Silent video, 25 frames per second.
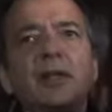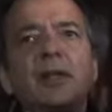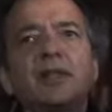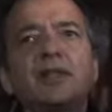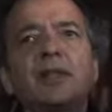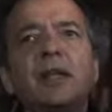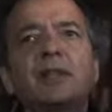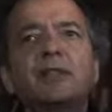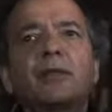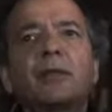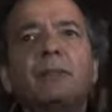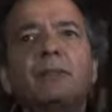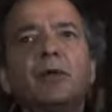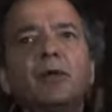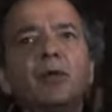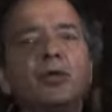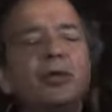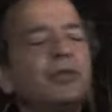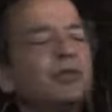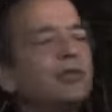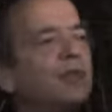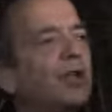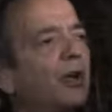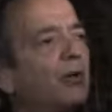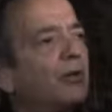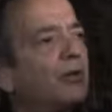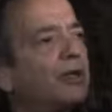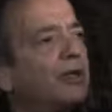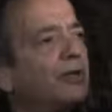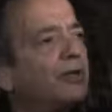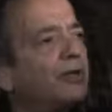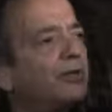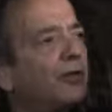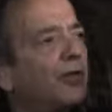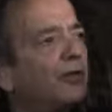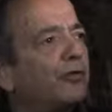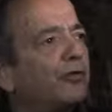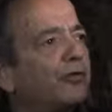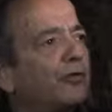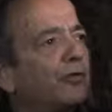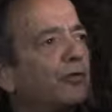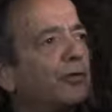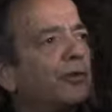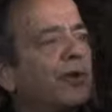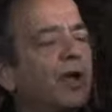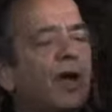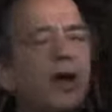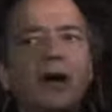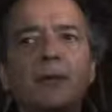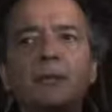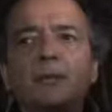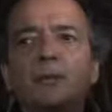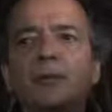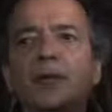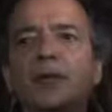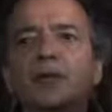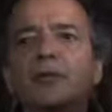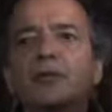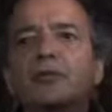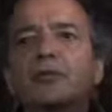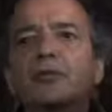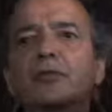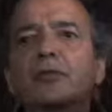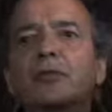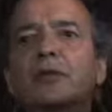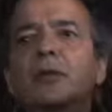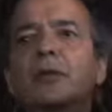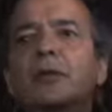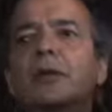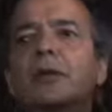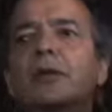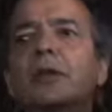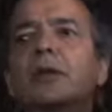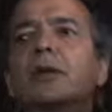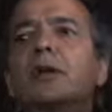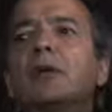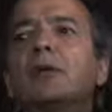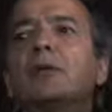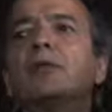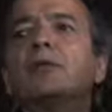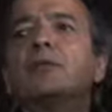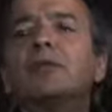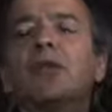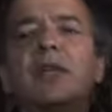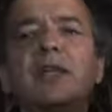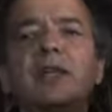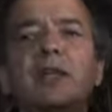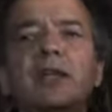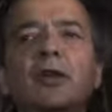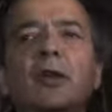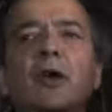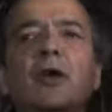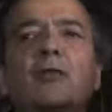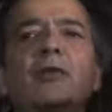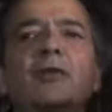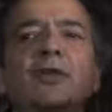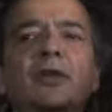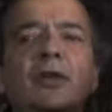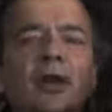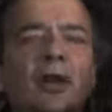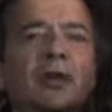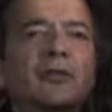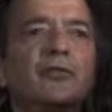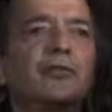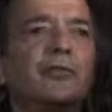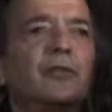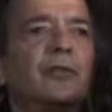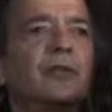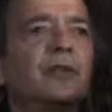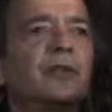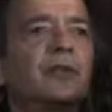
that the military industrial complex was taking over the country.